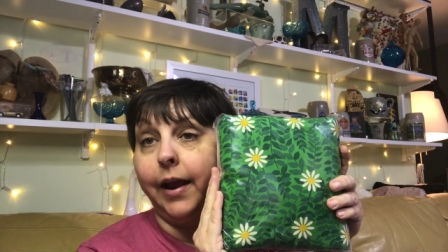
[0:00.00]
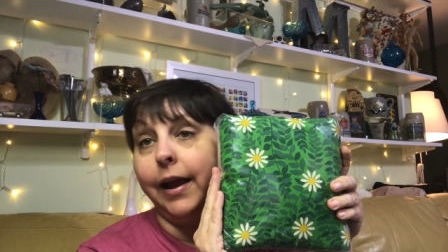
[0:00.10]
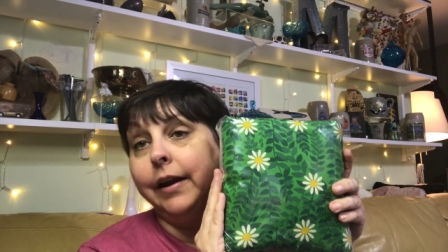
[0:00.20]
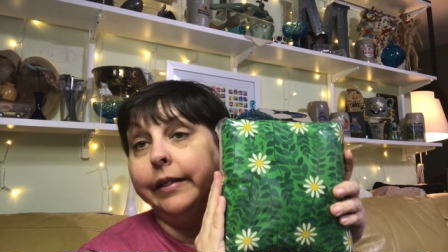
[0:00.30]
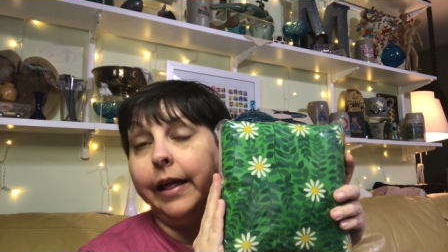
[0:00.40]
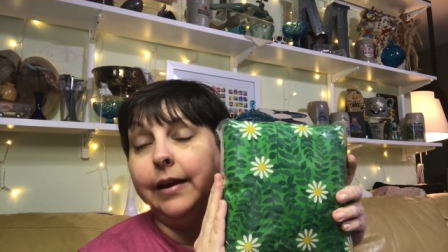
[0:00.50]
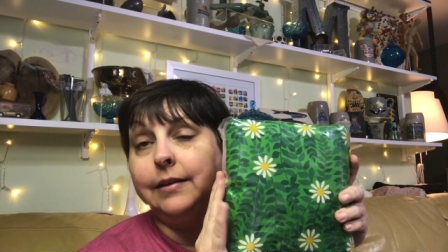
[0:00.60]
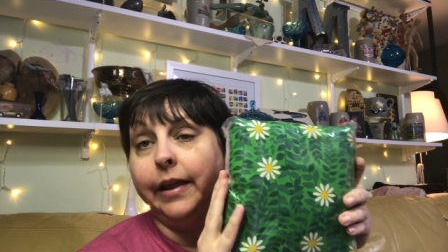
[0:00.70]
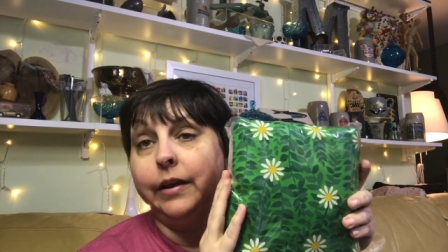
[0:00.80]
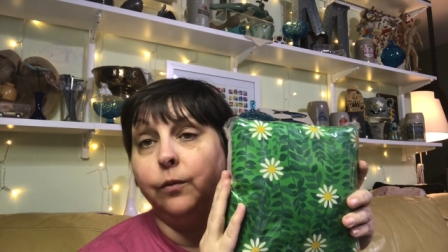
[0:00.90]
I kind of liked
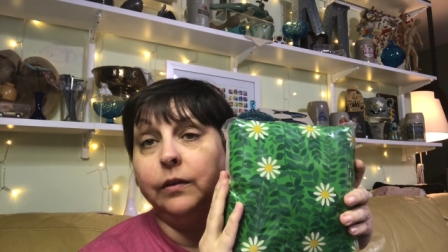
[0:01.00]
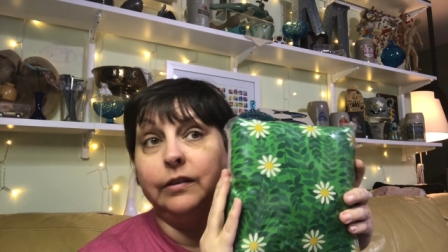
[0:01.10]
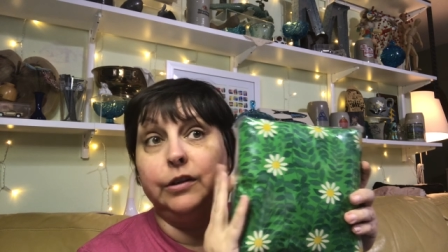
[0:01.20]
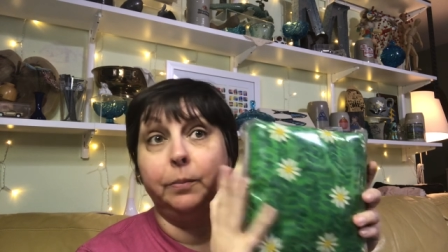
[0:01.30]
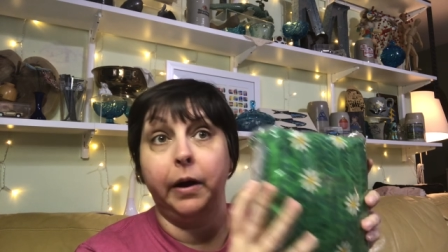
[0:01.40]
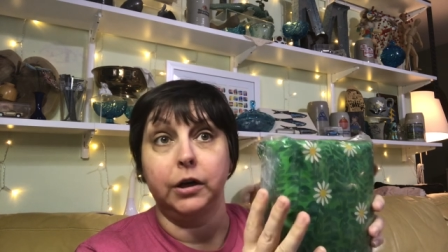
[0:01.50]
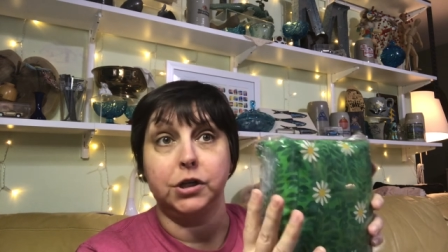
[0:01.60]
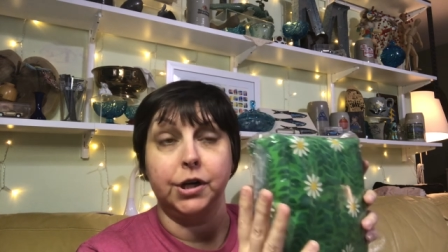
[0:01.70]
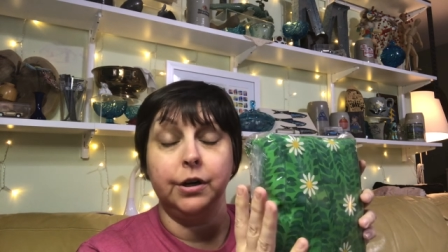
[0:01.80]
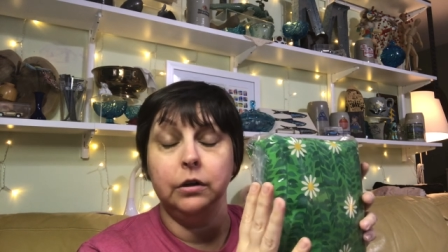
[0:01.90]
that it was a
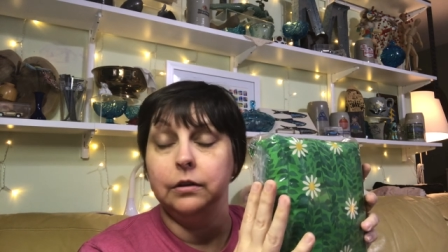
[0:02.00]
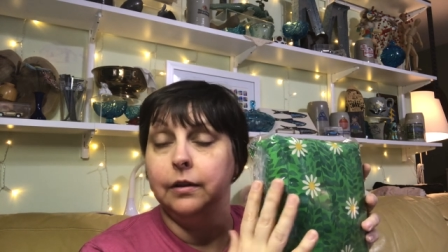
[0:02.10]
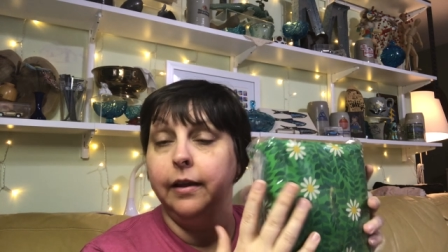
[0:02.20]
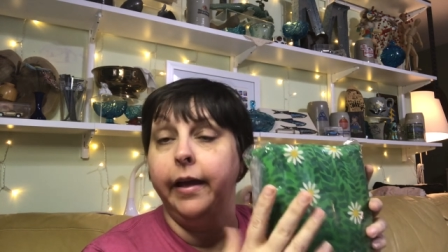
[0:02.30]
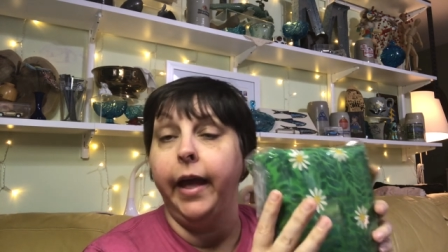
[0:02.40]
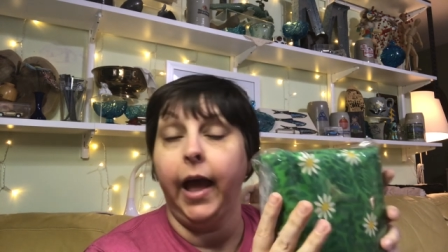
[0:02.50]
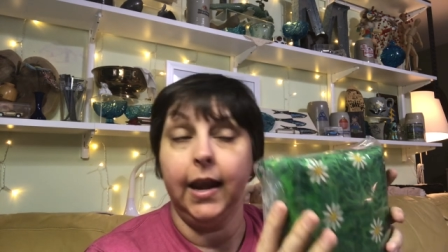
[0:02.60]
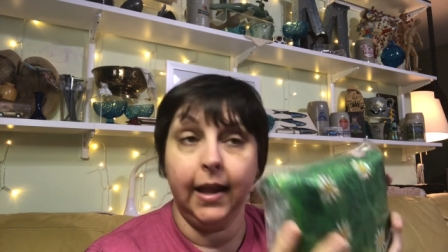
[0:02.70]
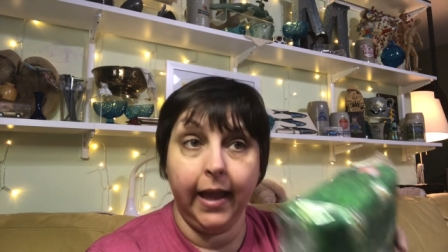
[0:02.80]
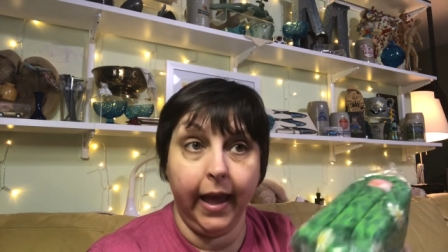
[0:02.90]
departure. And
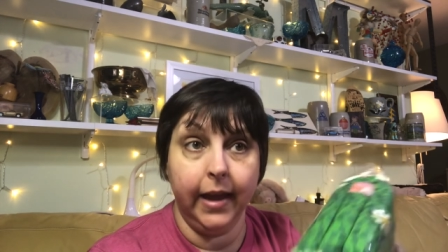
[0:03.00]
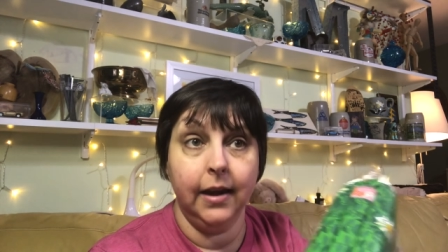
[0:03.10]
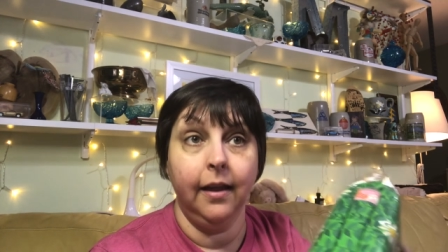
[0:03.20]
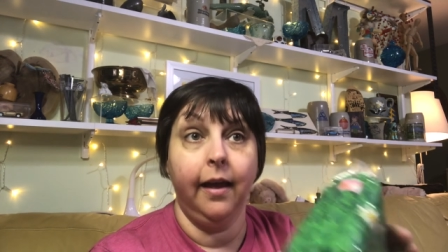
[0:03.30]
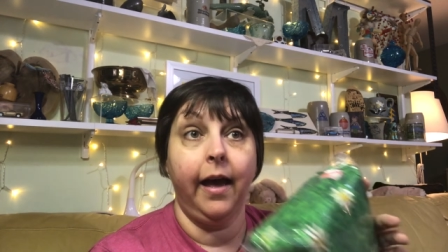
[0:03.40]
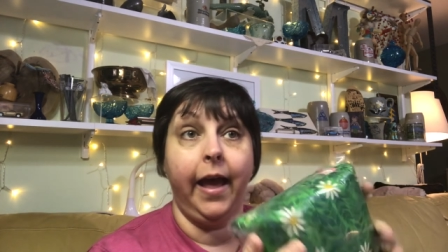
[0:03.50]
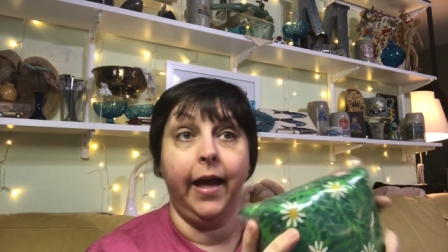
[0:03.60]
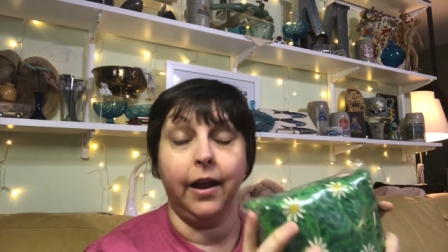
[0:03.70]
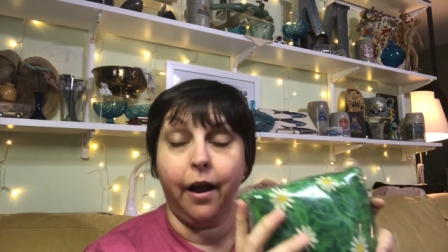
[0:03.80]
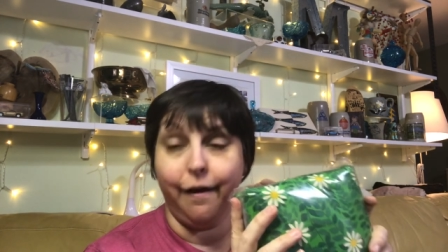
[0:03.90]
again, I
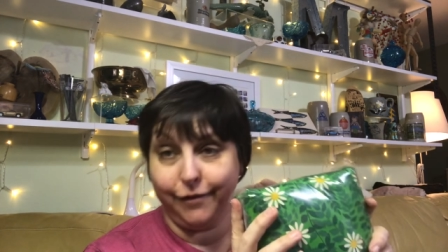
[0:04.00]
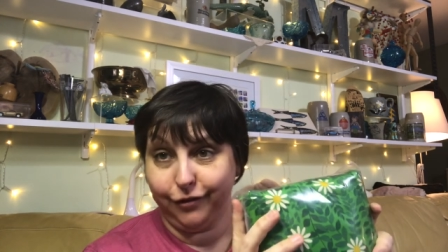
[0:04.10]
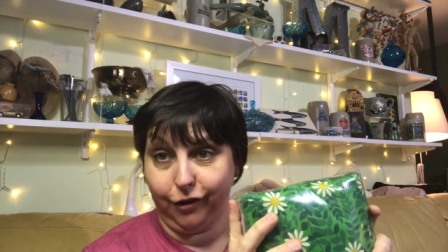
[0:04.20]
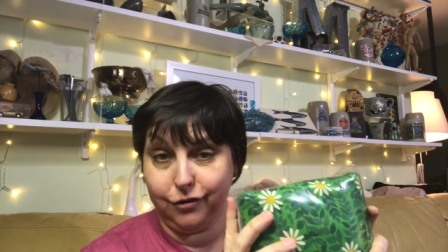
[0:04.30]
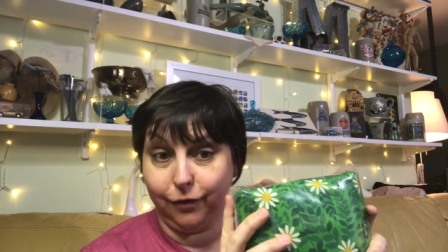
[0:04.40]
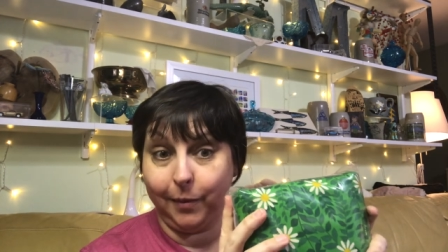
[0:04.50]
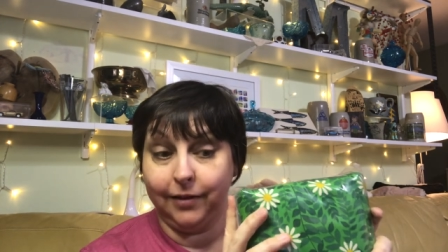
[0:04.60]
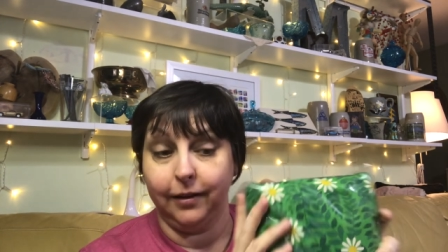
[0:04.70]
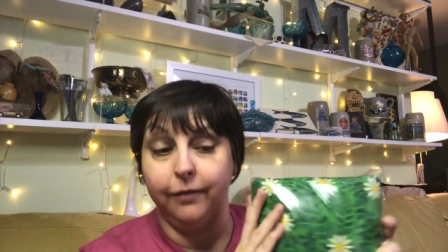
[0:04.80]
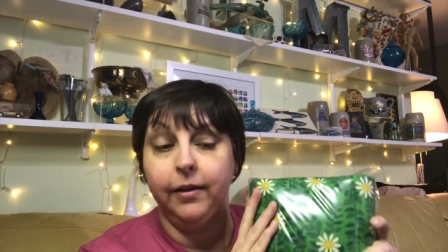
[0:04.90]
had a conversation with
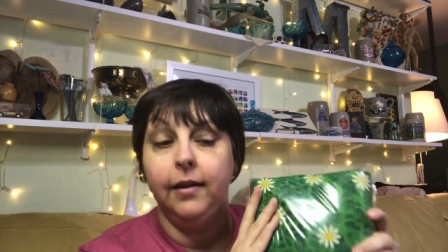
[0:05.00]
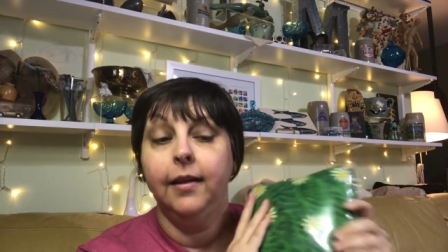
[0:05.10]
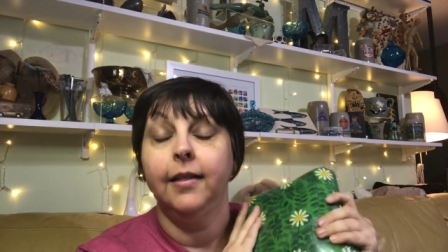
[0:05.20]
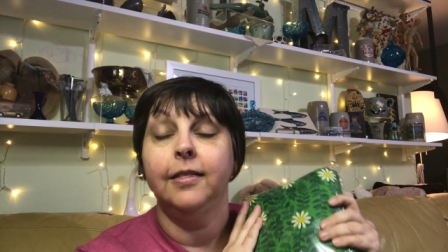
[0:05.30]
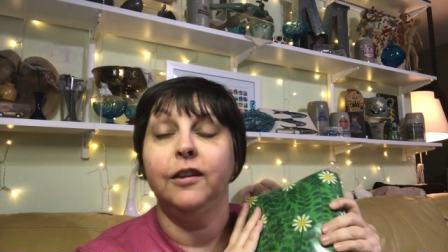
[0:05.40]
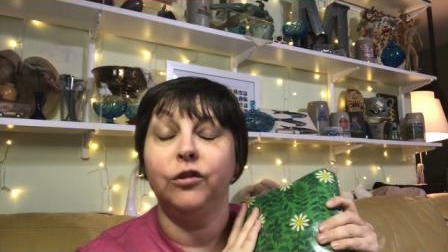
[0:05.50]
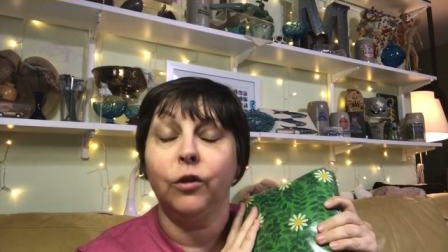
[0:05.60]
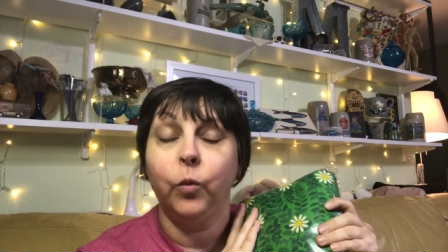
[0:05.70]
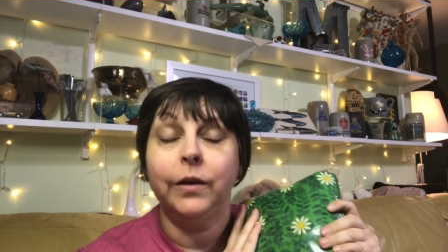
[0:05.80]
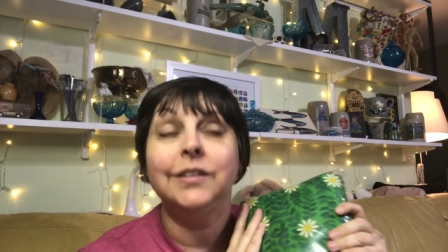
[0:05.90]
myself this
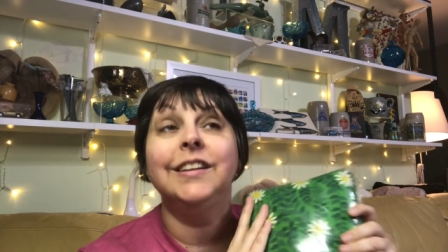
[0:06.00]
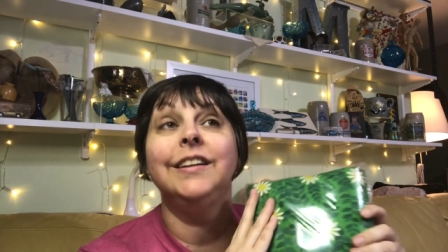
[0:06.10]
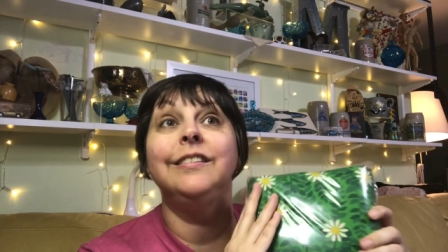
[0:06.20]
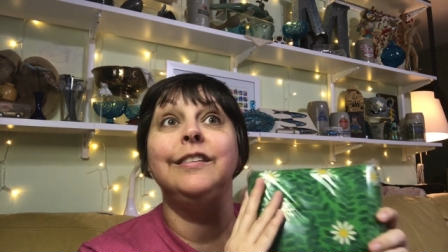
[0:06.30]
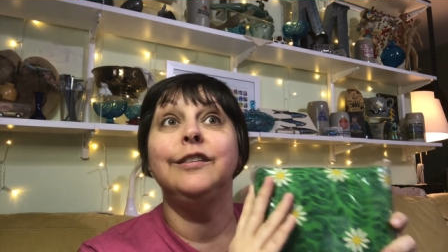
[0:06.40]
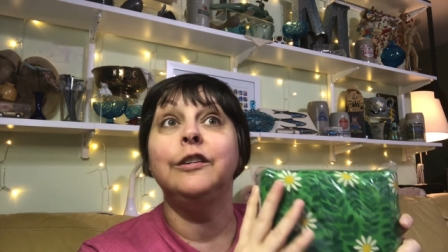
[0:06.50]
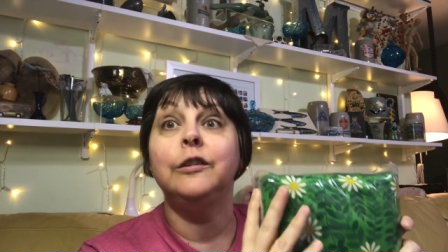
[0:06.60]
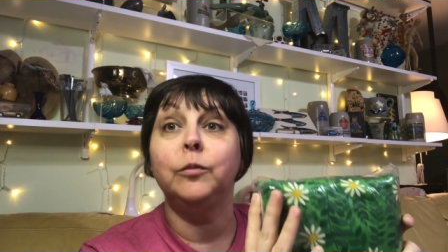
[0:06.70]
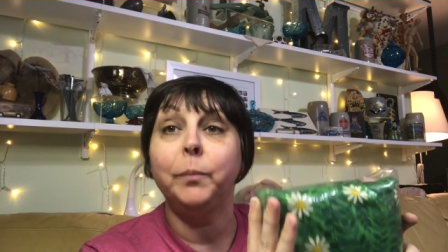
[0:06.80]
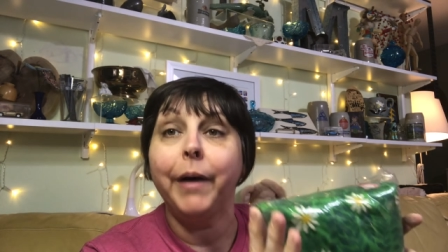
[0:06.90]
quilt is
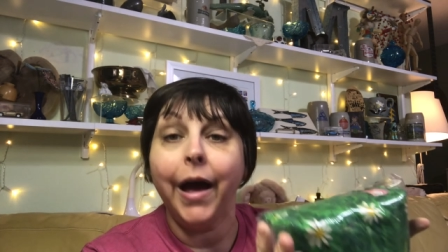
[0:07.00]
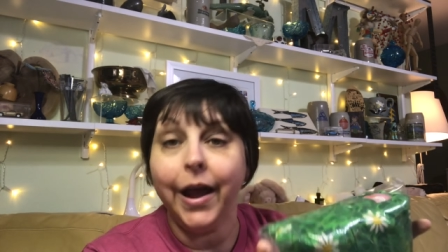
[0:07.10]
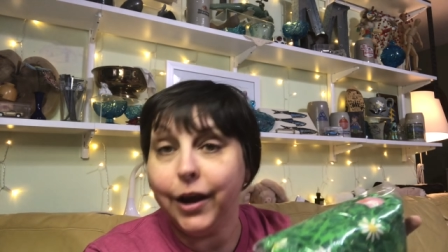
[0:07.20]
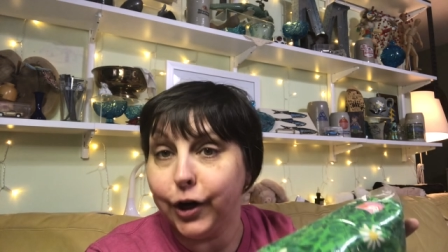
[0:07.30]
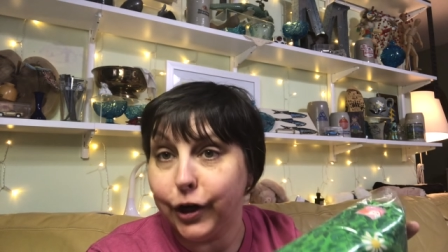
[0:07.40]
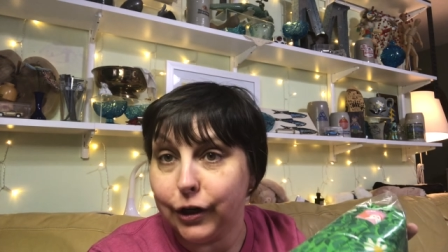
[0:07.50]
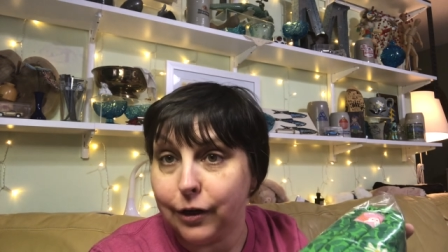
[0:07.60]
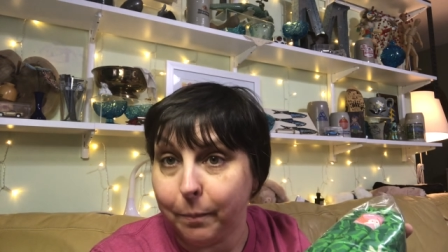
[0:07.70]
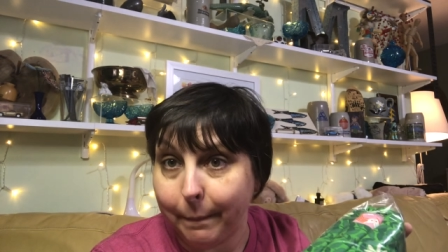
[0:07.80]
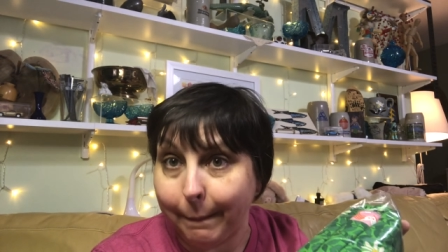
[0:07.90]
inspired
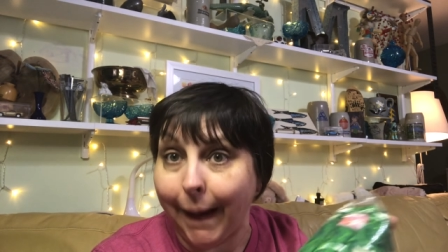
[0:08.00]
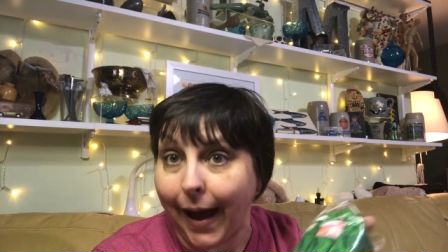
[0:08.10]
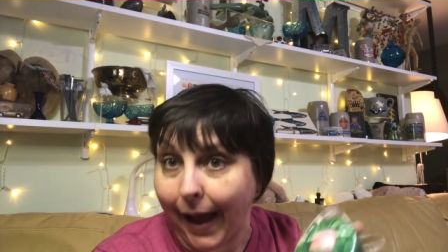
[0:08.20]
by.